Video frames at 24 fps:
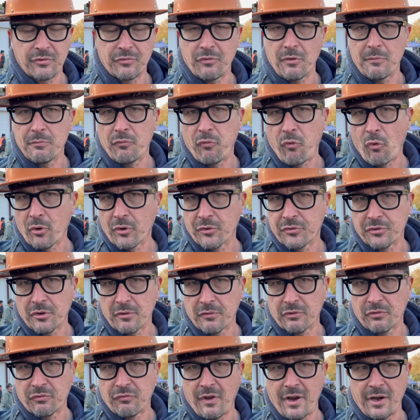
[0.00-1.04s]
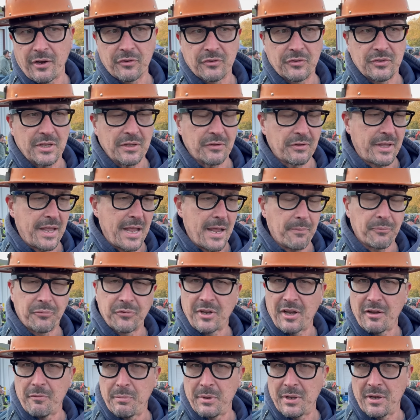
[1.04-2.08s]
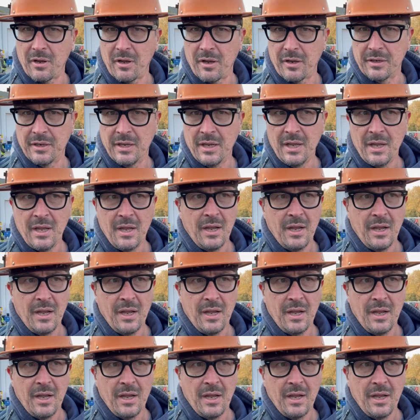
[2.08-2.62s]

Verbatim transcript: from Forest Service fire camps that I've been on.